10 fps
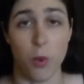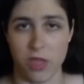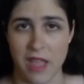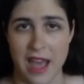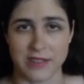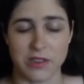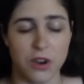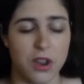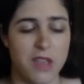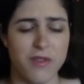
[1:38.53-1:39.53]
with
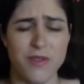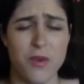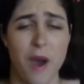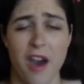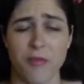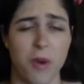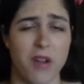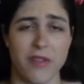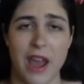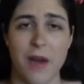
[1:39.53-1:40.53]
Tassiger, even if you have
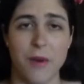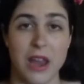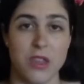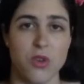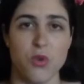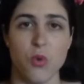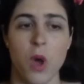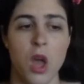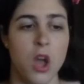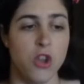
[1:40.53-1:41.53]
Prophet out and
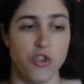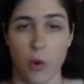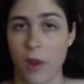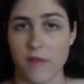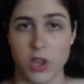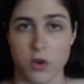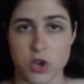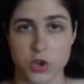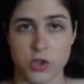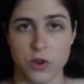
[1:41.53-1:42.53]
you don't have any
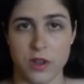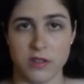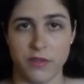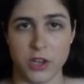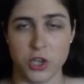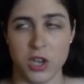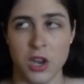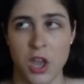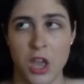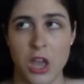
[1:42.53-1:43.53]
creatures in your hand to flash
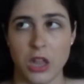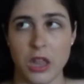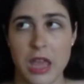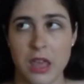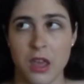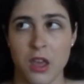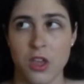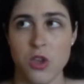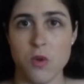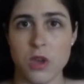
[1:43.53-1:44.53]
in, like,
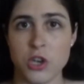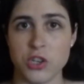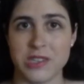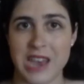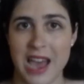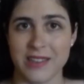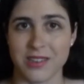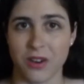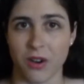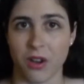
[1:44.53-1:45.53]
you can just
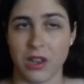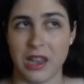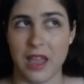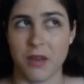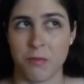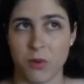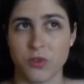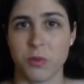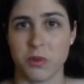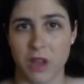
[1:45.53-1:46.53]
Tassiger, like,
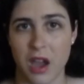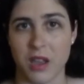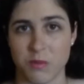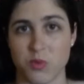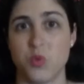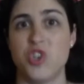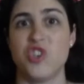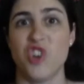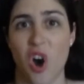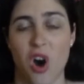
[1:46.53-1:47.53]
multiple times, which
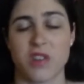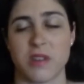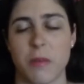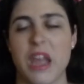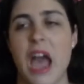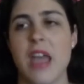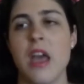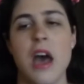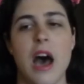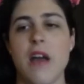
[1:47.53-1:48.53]
is awesome. Like, I
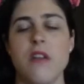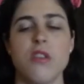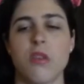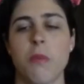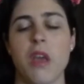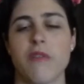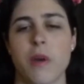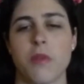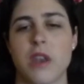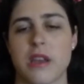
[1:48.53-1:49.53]
just, something I
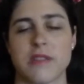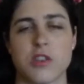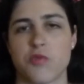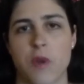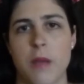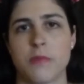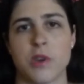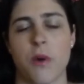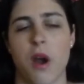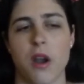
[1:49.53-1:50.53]
found with the deck is I just ramp
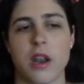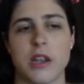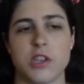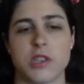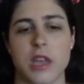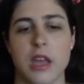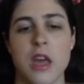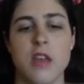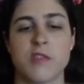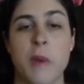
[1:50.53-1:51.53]
so hard, and I just, like,
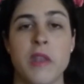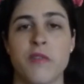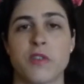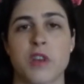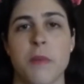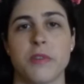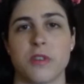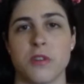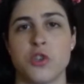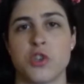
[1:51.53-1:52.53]
spend the first couple
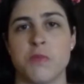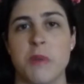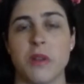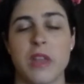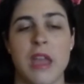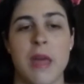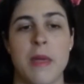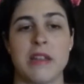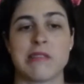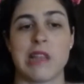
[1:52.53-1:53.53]
turns just building, and
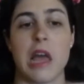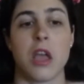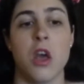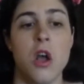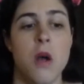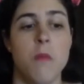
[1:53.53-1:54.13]
then it's like,